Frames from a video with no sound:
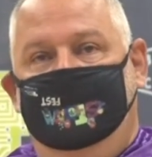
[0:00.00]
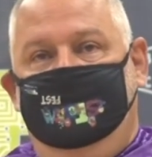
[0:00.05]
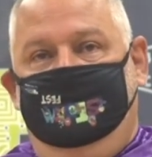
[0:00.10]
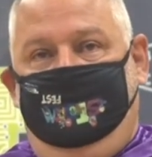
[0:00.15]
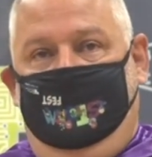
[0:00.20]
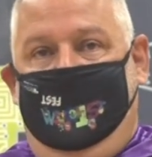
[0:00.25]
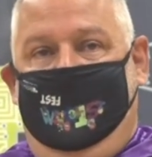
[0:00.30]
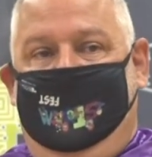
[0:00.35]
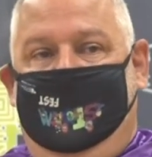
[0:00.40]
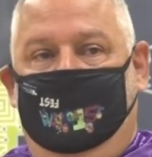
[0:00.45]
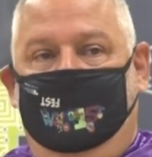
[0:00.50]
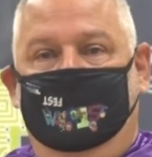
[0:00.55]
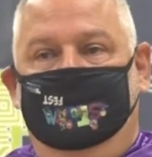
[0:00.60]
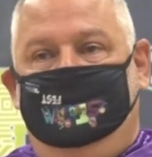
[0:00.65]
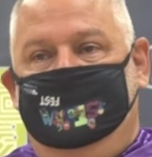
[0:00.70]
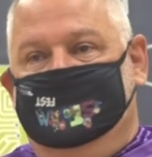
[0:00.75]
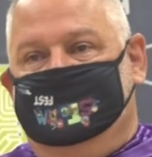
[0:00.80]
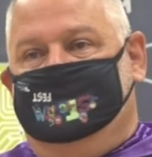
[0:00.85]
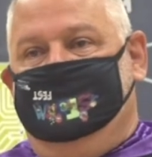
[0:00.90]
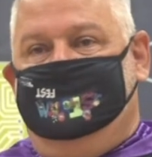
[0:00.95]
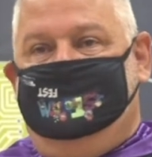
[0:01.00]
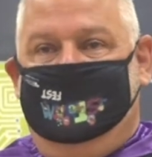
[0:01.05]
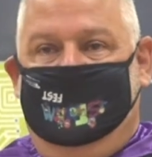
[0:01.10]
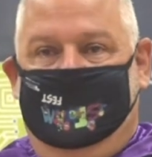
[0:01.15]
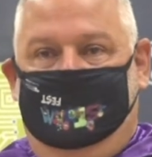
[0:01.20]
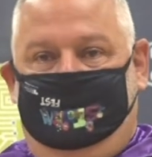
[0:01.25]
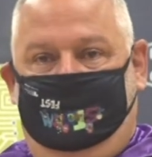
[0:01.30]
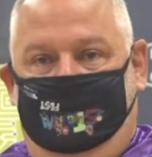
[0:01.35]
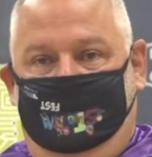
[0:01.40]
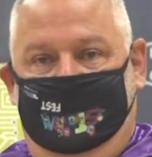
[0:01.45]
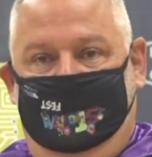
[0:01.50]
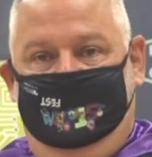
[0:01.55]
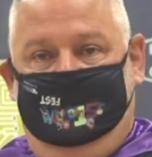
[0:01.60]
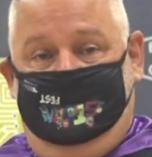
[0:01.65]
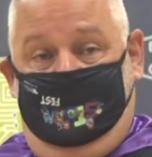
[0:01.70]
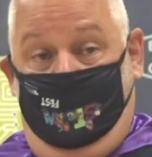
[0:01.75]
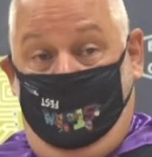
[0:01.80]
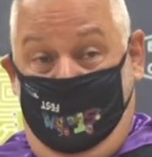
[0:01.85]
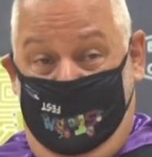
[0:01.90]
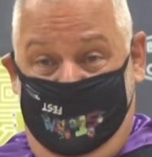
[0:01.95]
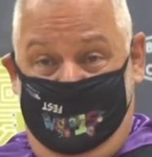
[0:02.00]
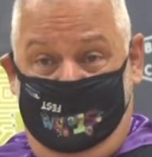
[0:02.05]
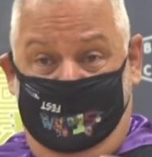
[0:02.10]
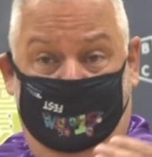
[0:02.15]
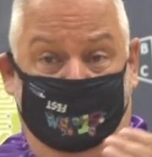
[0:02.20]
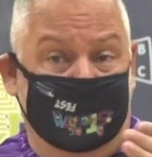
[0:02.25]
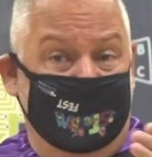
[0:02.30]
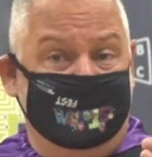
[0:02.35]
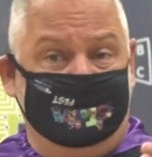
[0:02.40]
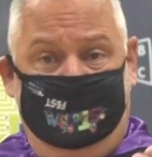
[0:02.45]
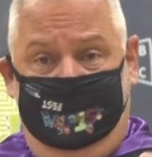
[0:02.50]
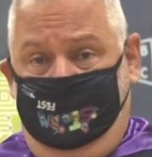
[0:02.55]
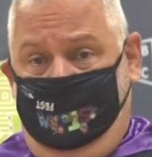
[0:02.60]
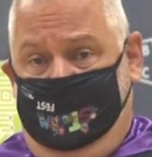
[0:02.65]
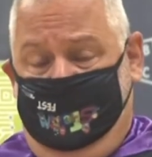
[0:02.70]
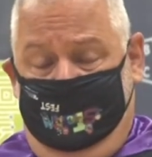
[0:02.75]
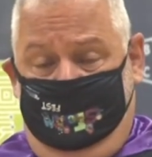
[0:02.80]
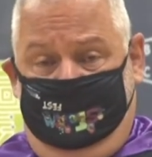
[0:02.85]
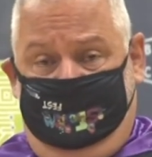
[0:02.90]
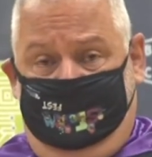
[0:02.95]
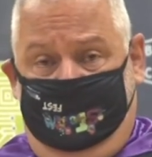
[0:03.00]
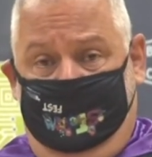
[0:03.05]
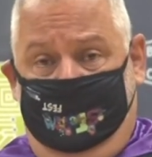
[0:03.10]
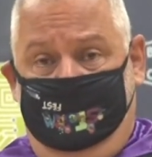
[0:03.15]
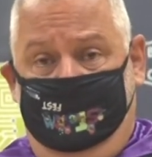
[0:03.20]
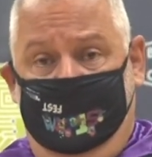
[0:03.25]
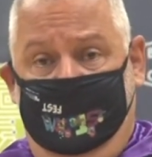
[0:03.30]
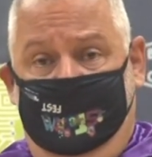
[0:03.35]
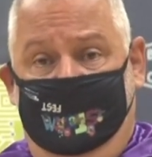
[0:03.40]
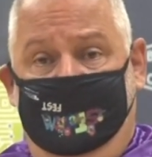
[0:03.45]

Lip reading: for how a business operates and where their revenue comes from